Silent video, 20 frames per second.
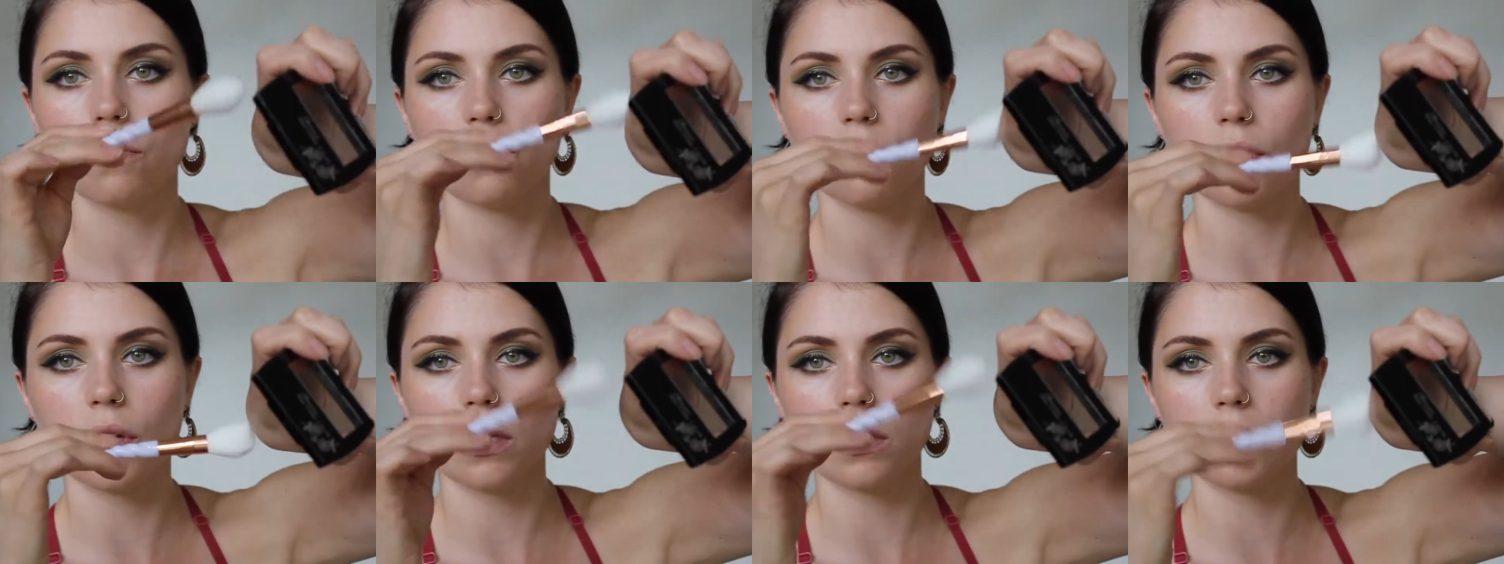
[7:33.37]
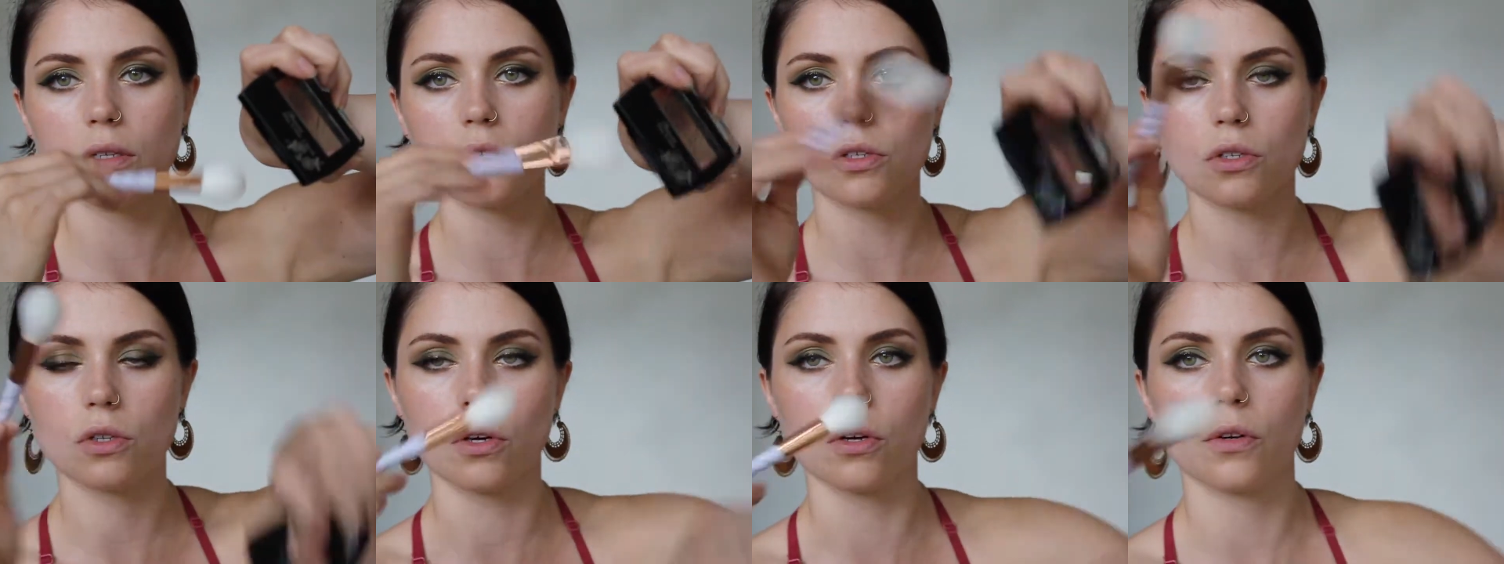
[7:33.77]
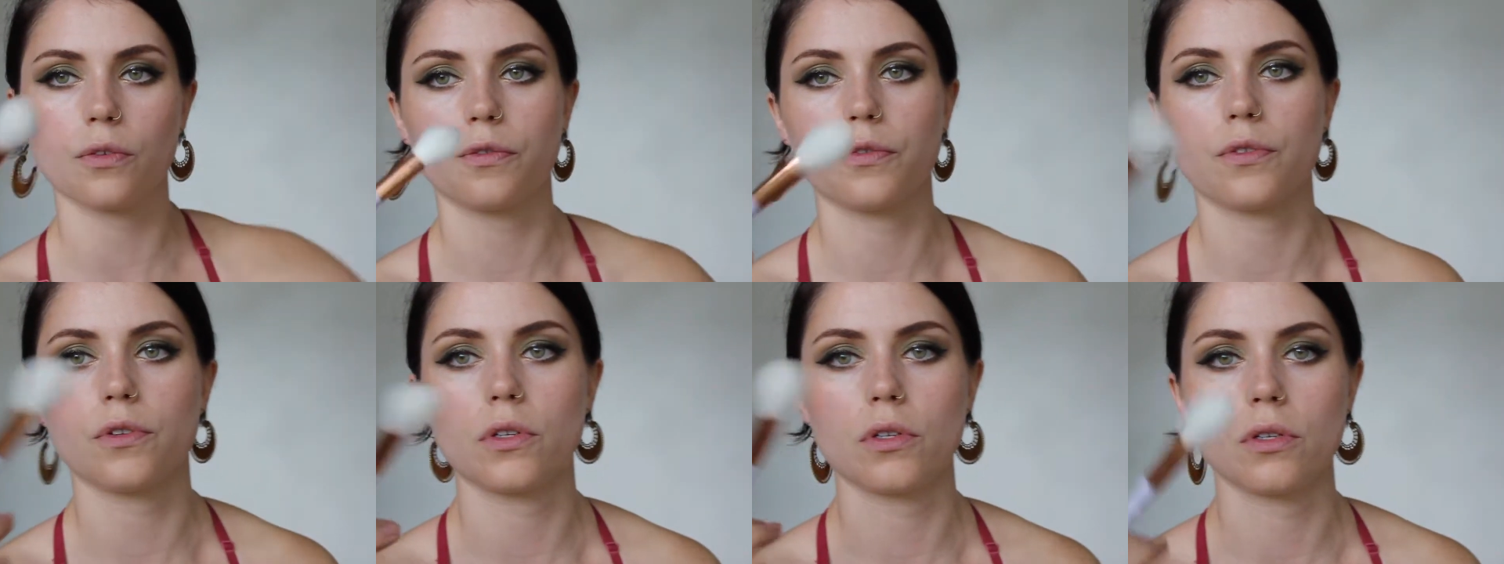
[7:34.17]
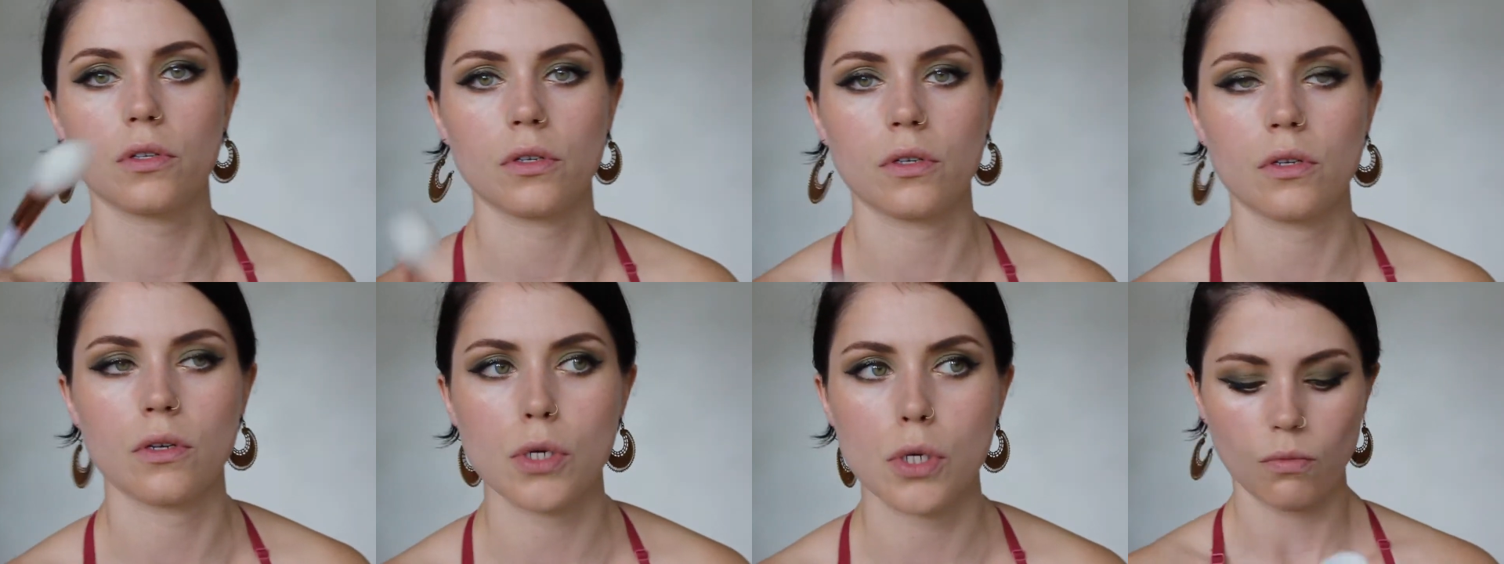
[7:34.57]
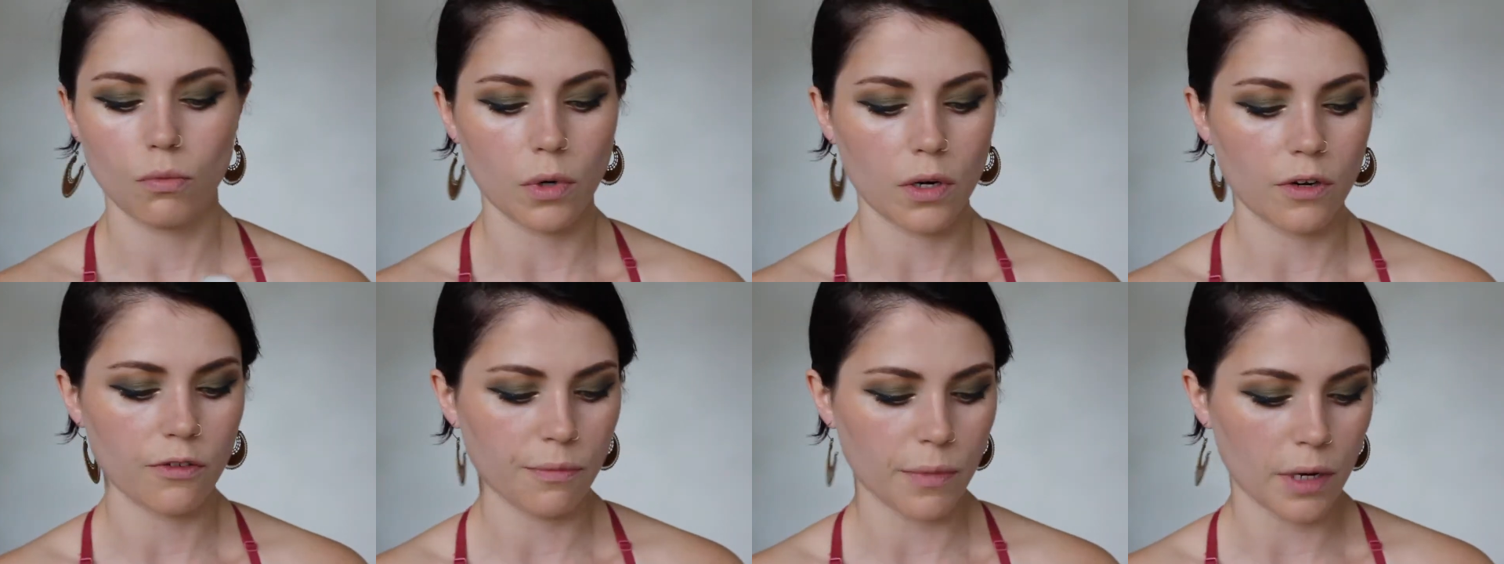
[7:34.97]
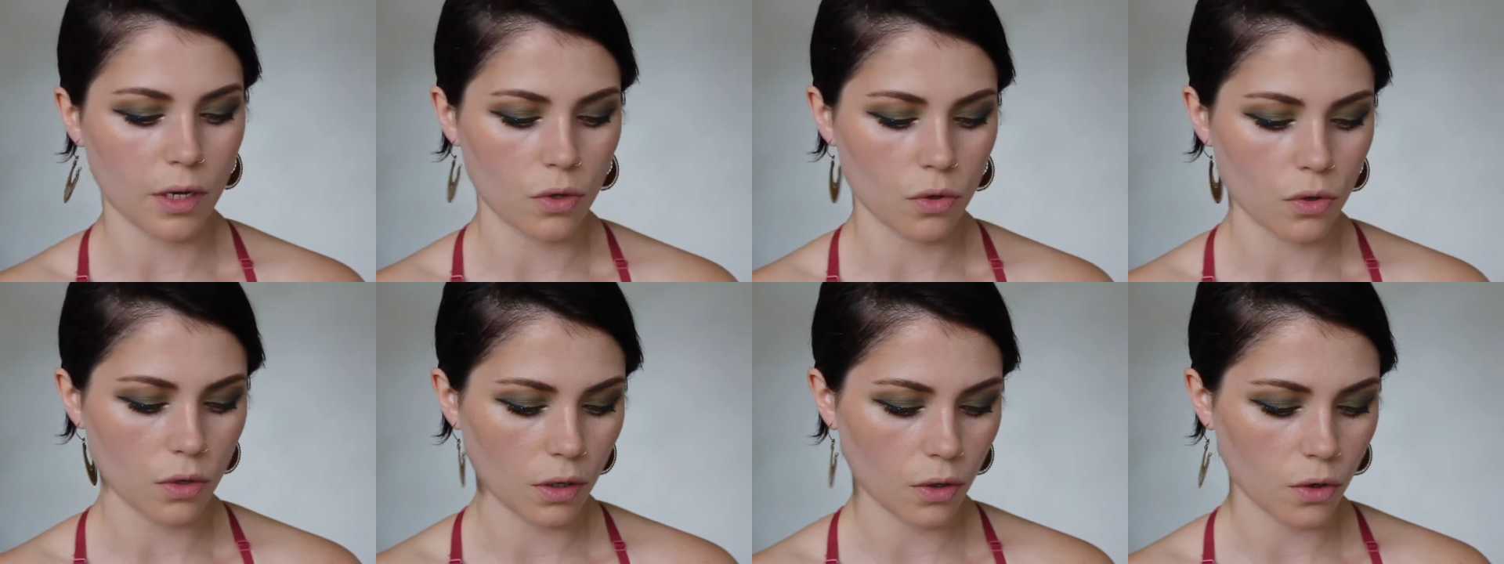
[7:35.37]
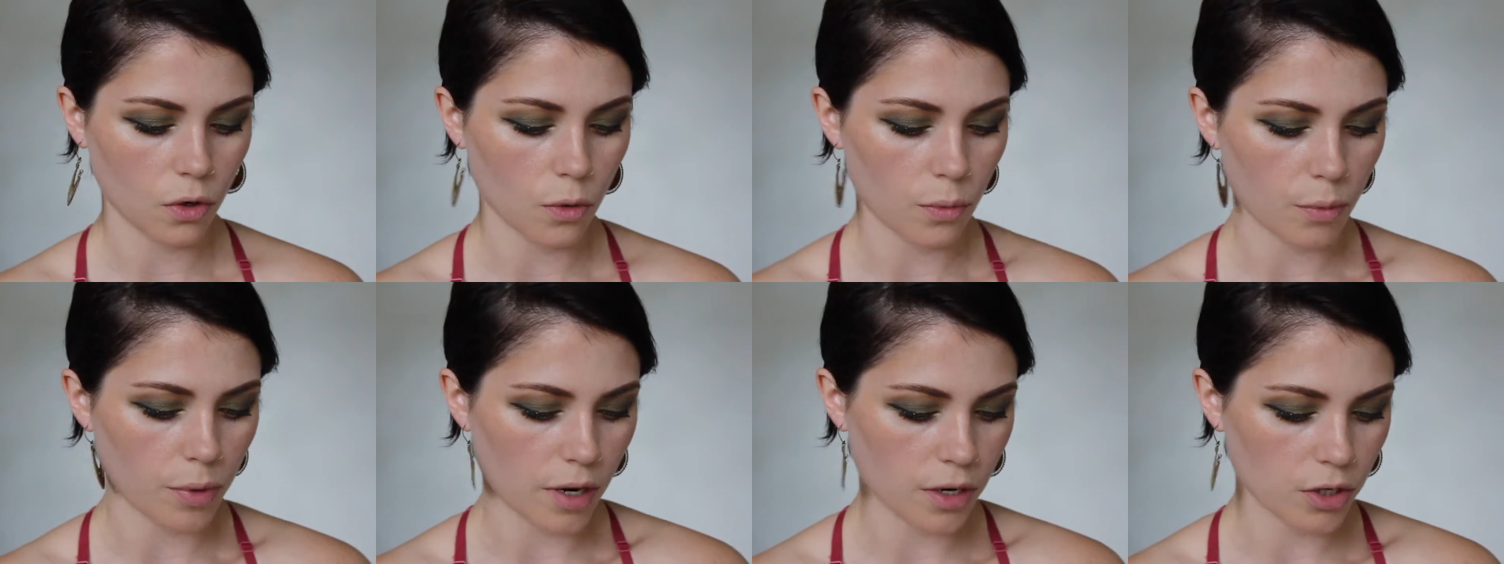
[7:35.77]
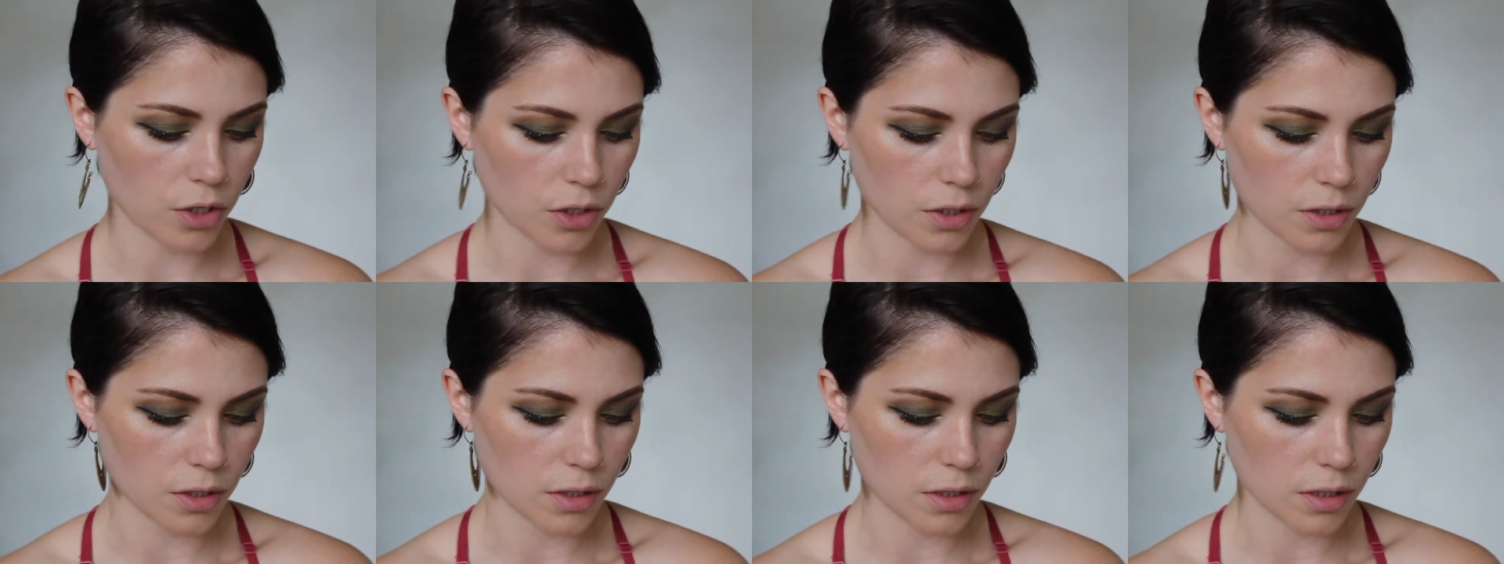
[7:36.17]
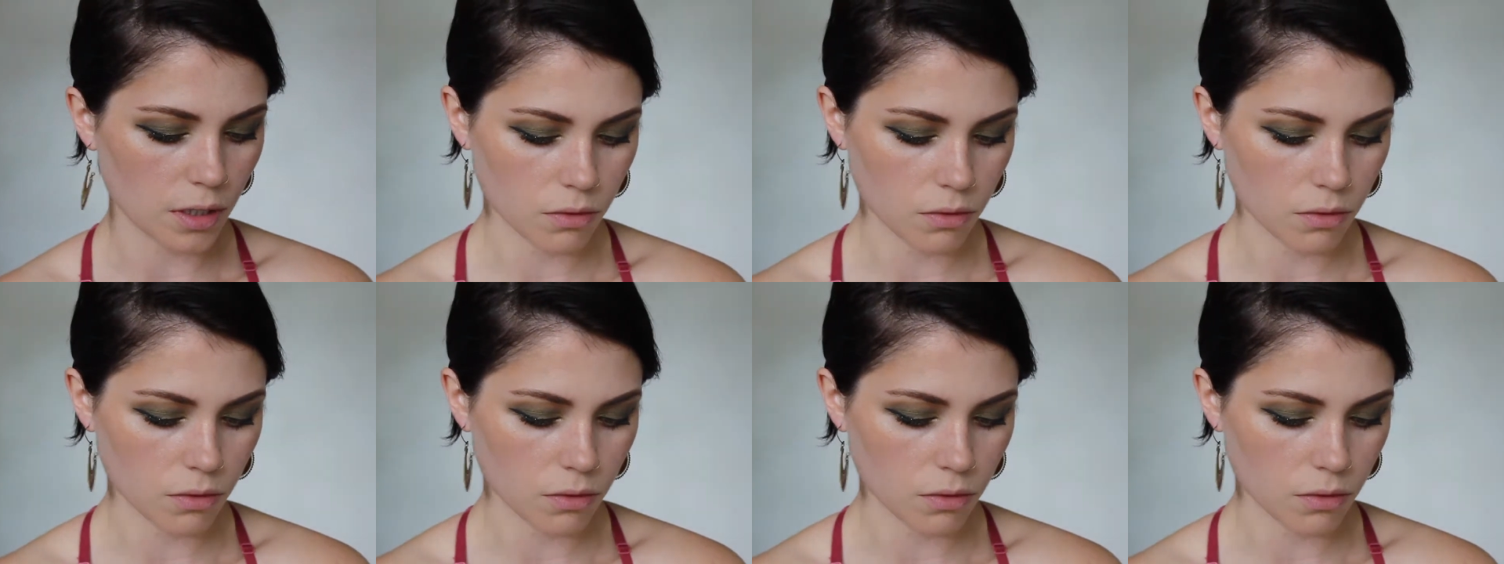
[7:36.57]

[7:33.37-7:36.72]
fairly soft, one of my unicorn brushes.